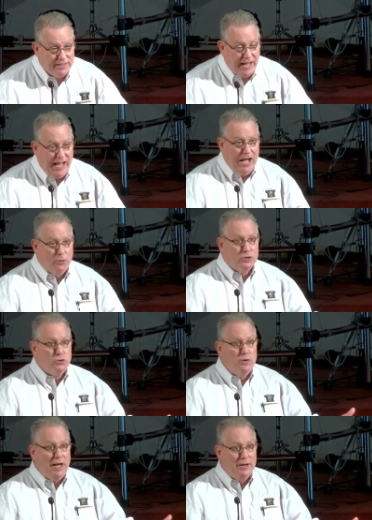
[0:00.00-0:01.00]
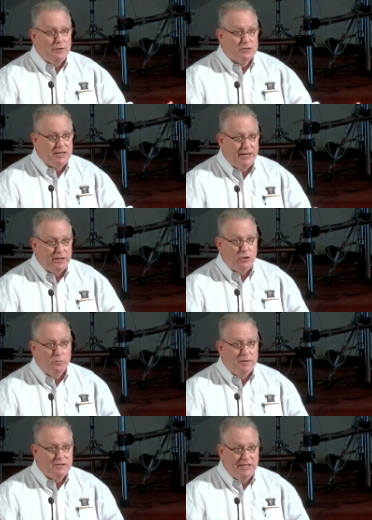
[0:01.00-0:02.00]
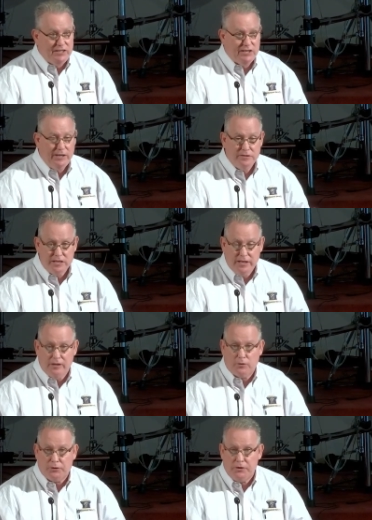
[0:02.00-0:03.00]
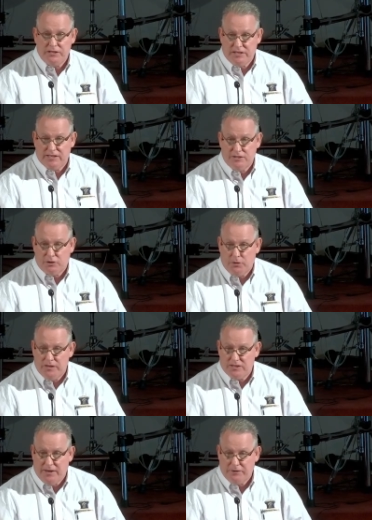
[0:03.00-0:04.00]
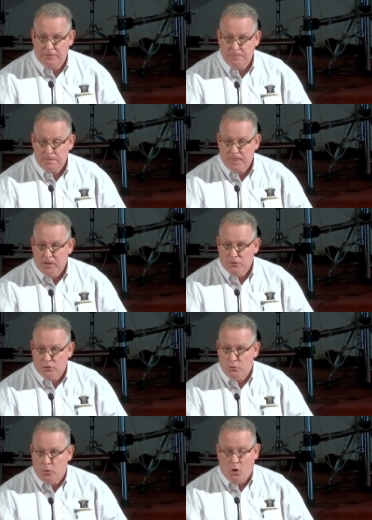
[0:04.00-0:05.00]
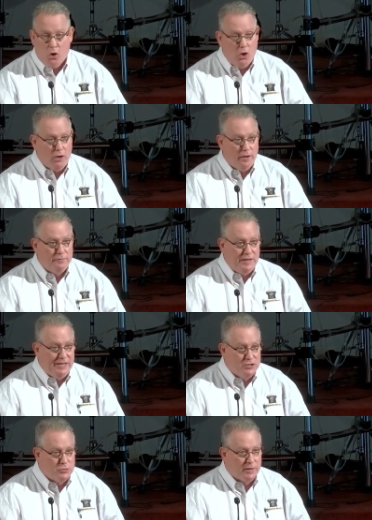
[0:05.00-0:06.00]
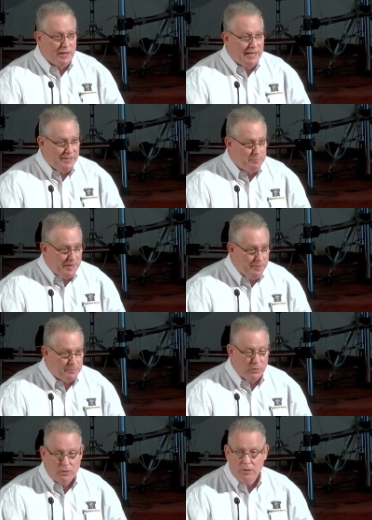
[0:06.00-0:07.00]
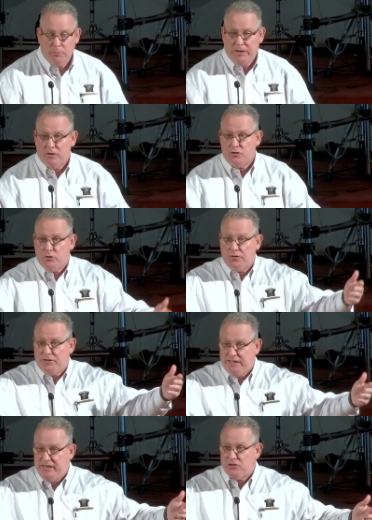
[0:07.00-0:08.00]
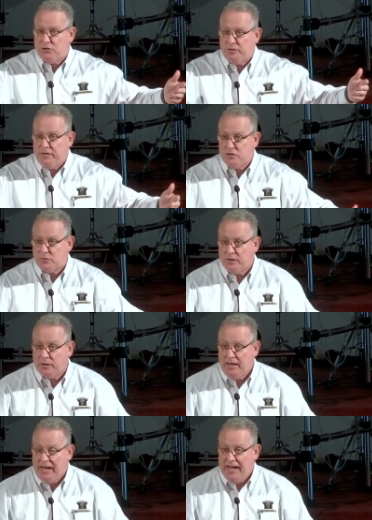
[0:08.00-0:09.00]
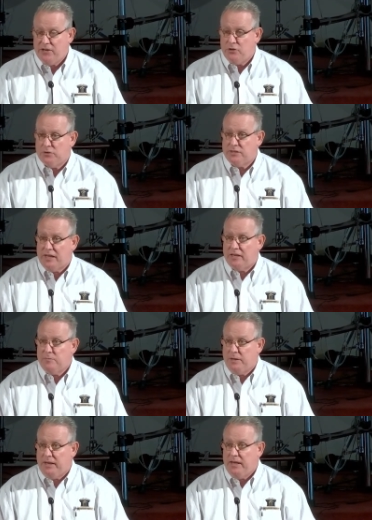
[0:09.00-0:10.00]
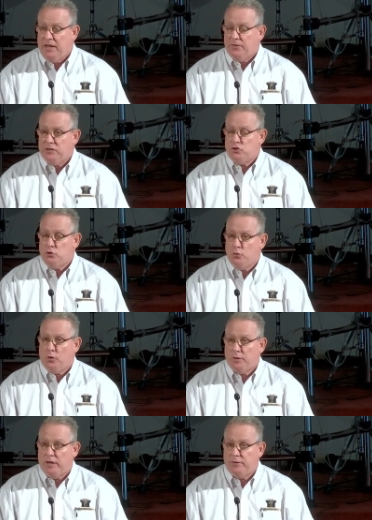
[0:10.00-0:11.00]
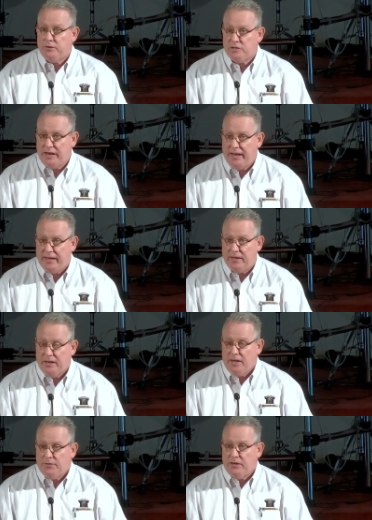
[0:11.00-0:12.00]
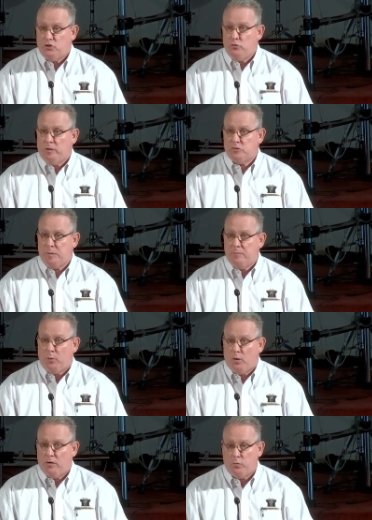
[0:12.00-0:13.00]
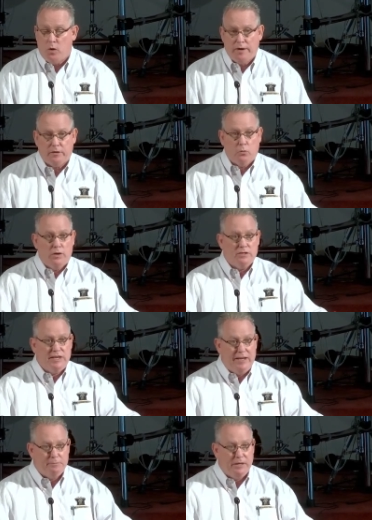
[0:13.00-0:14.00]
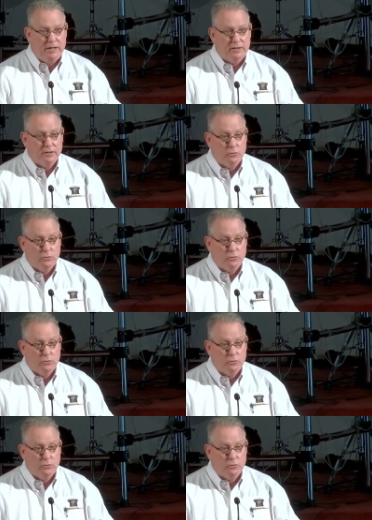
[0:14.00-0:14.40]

How, could you not understand it? You've been teaching Ezekiel 36 and 37 to all of the Israelite people because you're the teacher of Israel and you're telling me that you don't understand that you must be born of water. What does that mean?